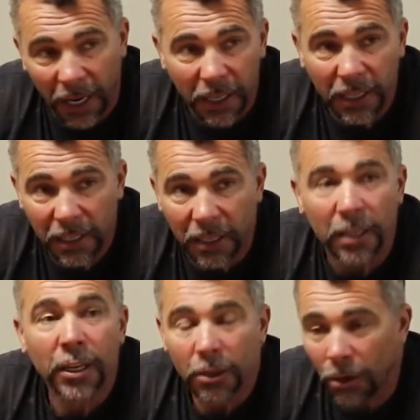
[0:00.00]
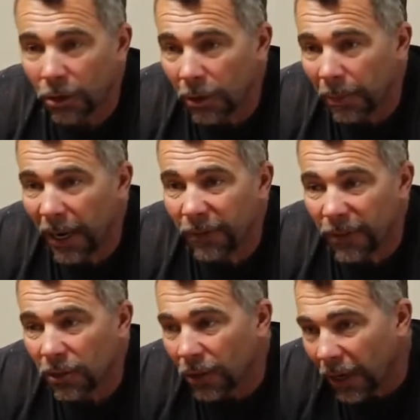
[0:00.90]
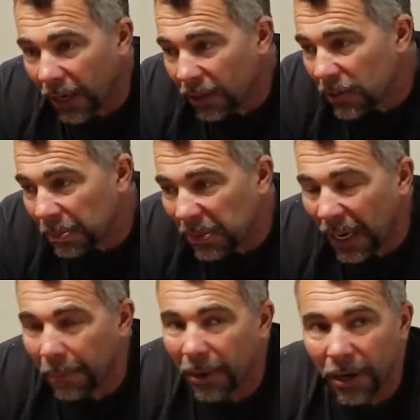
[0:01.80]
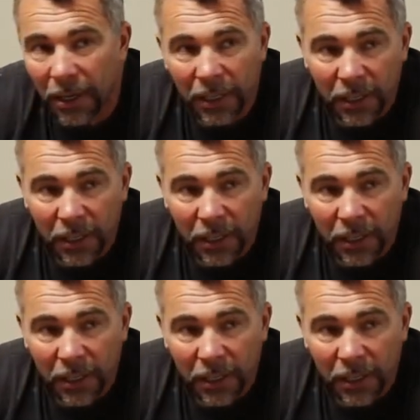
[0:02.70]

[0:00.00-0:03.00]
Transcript: and I need to go through my inventory. It's September.